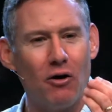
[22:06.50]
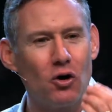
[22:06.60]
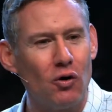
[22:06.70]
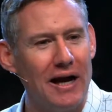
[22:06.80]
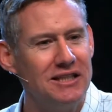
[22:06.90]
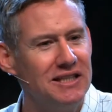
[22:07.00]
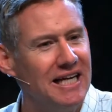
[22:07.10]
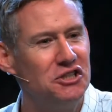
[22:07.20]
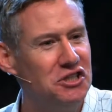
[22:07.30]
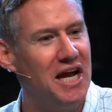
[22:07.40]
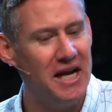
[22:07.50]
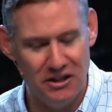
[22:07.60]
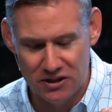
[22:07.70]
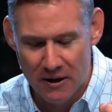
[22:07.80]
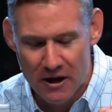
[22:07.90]
Christ has
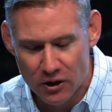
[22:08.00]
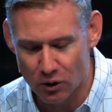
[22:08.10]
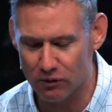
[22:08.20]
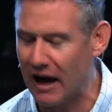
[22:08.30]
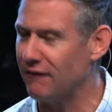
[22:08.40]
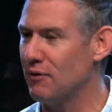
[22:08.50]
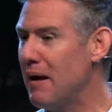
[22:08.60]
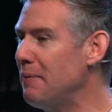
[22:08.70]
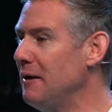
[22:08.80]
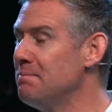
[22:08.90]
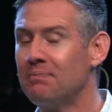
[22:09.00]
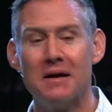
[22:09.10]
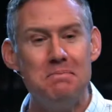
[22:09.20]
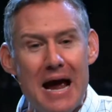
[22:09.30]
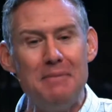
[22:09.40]
changed your life. And
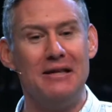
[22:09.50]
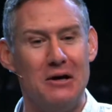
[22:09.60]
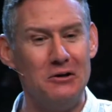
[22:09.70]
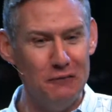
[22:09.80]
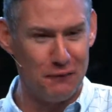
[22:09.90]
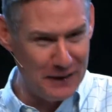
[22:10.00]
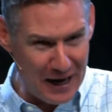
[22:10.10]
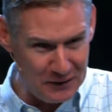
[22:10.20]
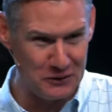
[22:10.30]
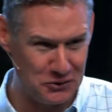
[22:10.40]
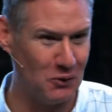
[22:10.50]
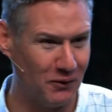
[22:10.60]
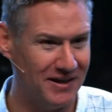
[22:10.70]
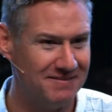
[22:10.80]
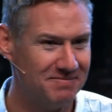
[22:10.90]
maybe though, you've forgotten your
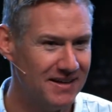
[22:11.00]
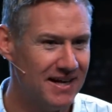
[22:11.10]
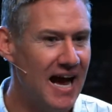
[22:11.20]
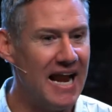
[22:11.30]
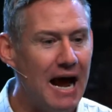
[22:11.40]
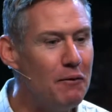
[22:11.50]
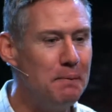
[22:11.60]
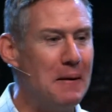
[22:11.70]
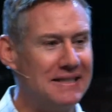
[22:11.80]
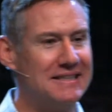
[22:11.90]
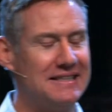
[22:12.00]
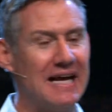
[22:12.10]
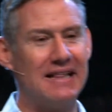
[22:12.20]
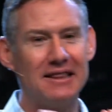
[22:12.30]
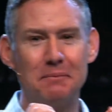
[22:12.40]
story. And I would bet to say
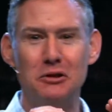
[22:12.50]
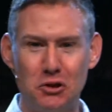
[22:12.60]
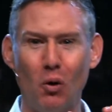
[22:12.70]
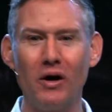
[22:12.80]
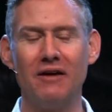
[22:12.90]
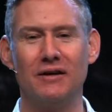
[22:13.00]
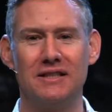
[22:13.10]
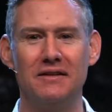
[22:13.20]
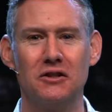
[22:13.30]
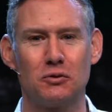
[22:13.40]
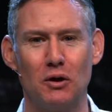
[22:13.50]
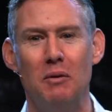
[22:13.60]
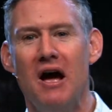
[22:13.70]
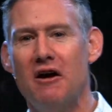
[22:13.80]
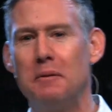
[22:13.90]
that the majority of us in this room
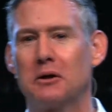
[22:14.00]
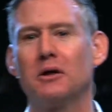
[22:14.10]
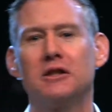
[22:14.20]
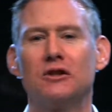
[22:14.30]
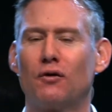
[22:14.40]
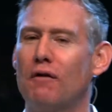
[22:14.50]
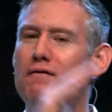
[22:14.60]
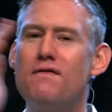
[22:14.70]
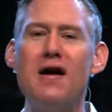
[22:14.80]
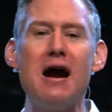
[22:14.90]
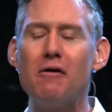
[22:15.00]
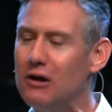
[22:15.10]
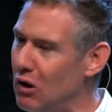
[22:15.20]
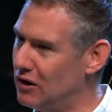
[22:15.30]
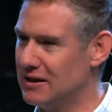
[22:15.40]
who've been Christians for a very
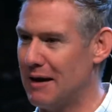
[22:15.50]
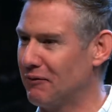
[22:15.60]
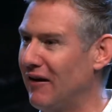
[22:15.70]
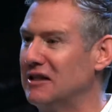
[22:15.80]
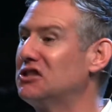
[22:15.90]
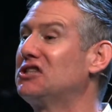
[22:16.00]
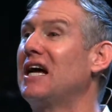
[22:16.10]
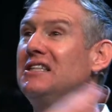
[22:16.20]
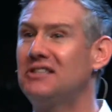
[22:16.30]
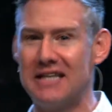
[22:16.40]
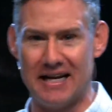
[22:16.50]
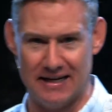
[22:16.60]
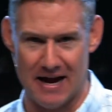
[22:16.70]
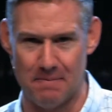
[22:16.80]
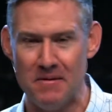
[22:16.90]
long time, we're like sunsetting
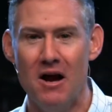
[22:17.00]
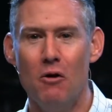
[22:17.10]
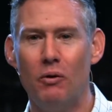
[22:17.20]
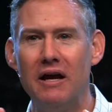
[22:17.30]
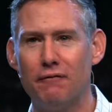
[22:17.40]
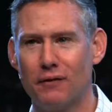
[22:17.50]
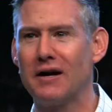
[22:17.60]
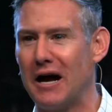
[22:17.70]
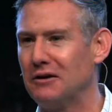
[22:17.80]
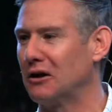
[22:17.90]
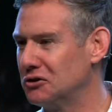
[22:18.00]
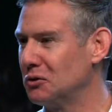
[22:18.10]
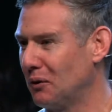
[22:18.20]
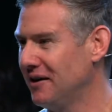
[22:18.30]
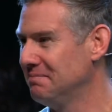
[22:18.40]
now, we have forgotten our story.